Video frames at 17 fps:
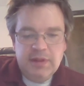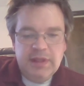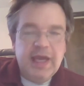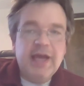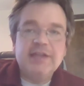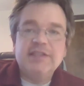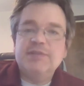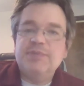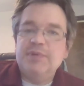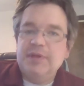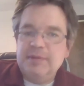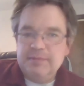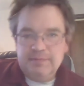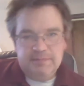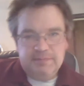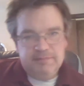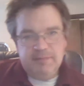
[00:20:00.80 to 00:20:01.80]
Gatsby,
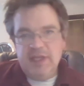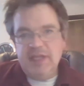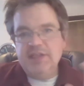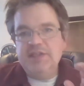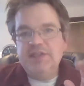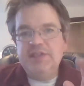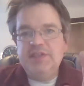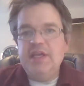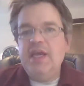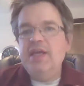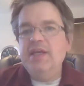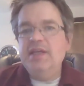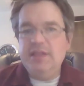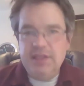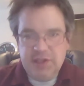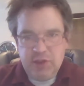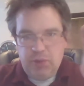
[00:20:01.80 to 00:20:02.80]
he's,
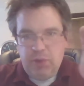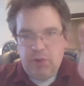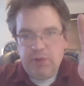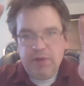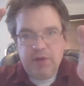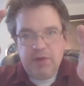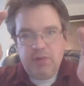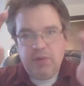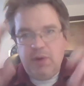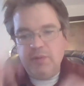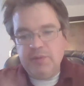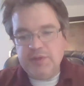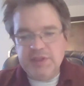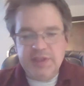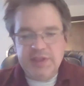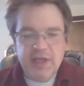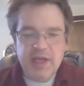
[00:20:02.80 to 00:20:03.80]
stand, he's quote unquote
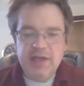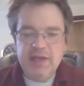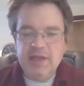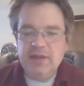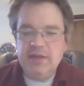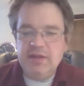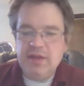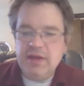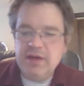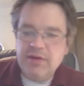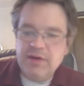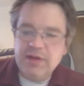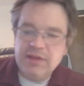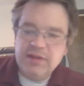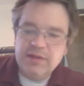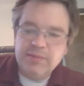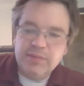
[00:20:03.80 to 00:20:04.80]
standing there
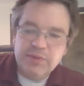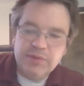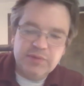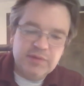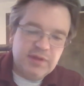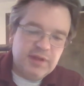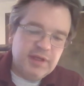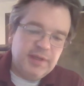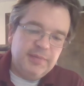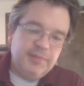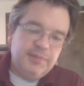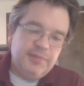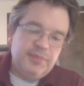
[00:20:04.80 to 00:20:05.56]
in the moonlight.